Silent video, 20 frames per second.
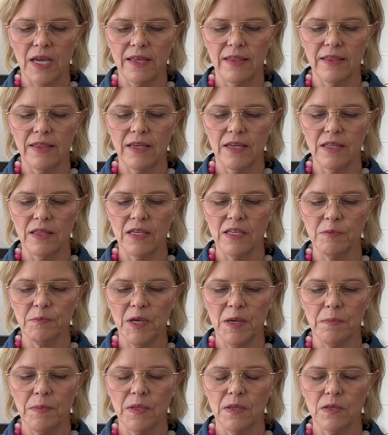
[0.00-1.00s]
I think these
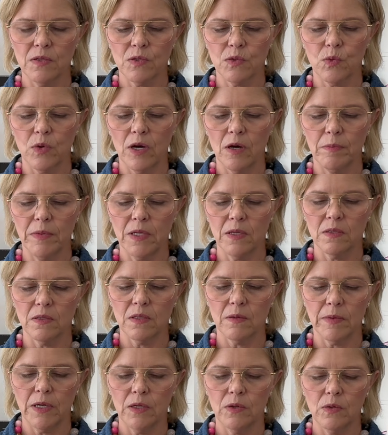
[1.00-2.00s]
might be the square beads,
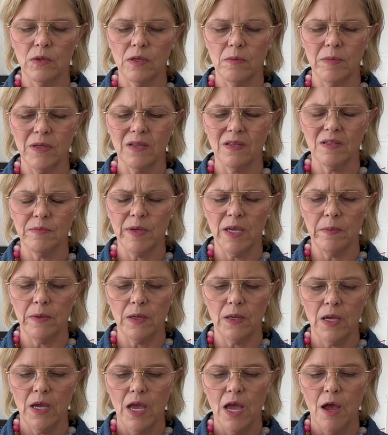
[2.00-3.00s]
the Miyuki beads
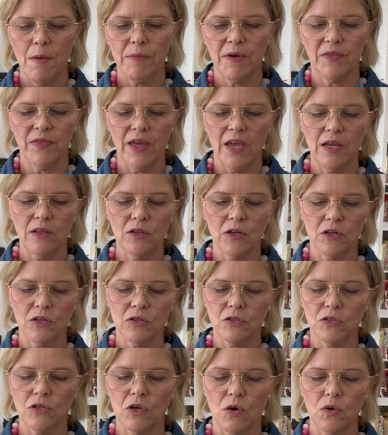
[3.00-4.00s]
maybe, but they look
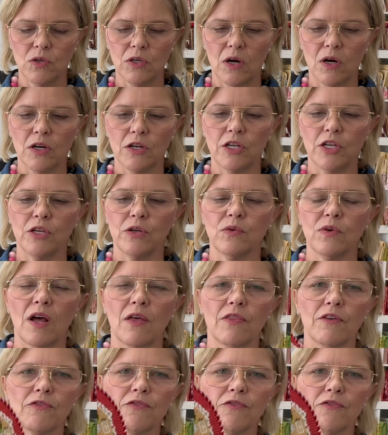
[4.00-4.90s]
so darn cute on the